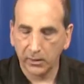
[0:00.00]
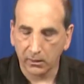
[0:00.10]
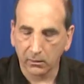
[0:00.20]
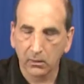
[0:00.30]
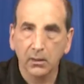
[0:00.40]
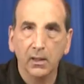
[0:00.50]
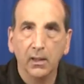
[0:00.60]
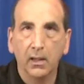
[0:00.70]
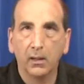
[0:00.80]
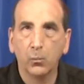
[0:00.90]
here.
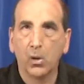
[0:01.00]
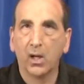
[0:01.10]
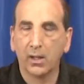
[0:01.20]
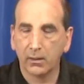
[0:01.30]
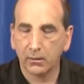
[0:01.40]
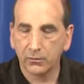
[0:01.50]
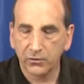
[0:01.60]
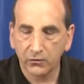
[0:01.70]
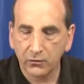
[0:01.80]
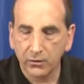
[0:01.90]
I want
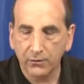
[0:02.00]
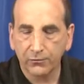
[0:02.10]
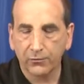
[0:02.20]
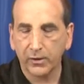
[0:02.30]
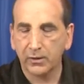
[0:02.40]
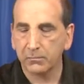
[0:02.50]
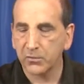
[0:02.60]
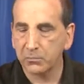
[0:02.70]
just the freedom to